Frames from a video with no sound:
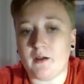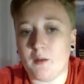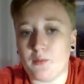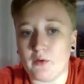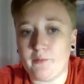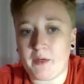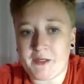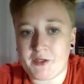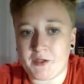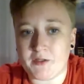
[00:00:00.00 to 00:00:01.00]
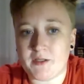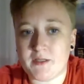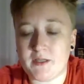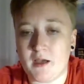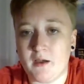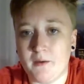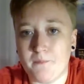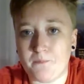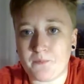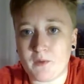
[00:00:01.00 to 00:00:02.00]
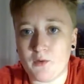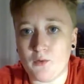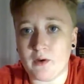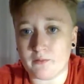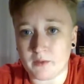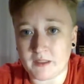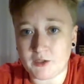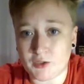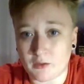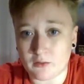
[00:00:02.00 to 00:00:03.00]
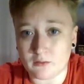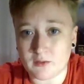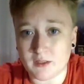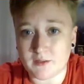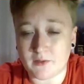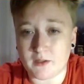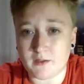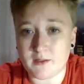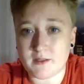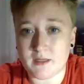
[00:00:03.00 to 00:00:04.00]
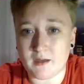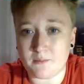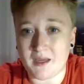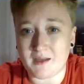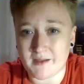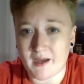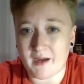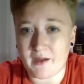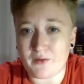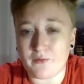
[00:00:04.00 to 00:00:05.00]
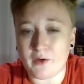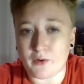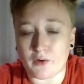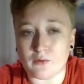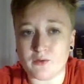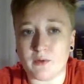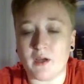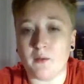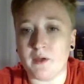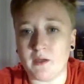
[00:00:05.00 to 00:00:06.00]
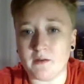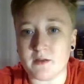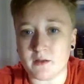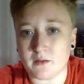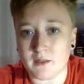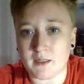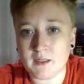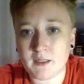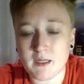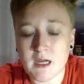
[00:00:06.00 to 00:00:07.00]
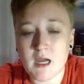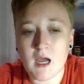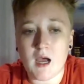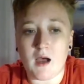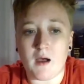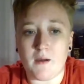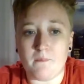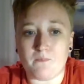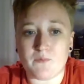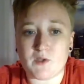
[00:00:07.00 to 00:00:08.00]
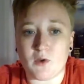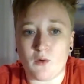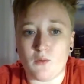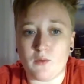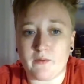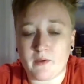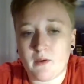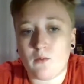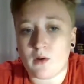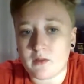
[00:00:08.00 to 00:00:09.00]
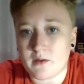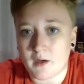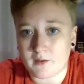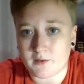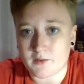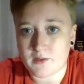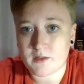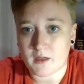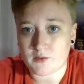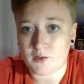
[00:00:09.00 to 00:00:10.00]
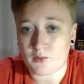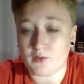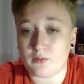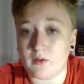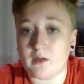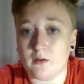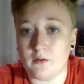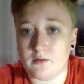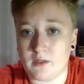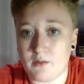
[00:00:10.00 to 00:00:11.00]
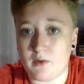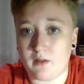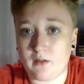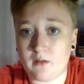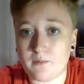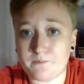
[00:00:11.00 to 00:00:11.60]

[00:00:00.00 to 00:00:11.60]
couple of patients who have really struggled as far as anxiety and fear goes when coming into the clinic. So one of the doctors actually worked really closely with